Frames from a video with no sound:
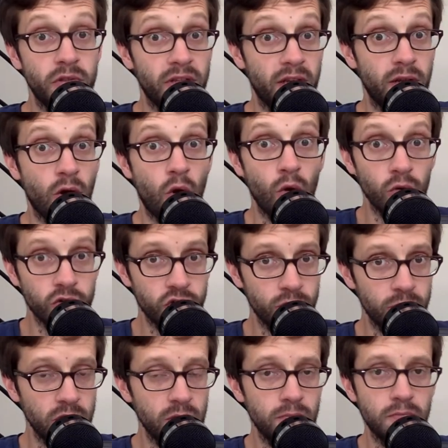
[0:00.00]
can also
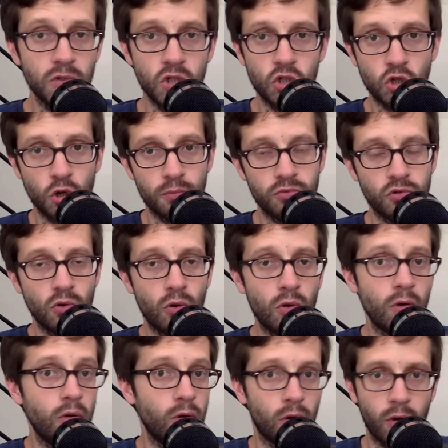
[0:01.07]
be bishops
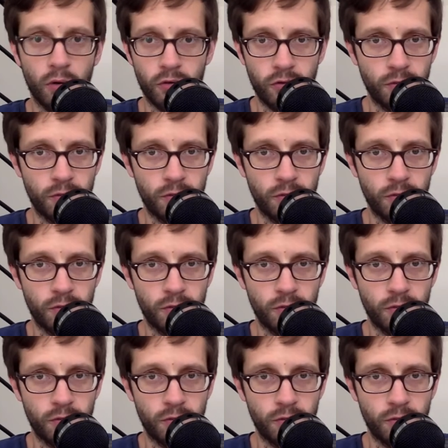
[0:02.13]
or other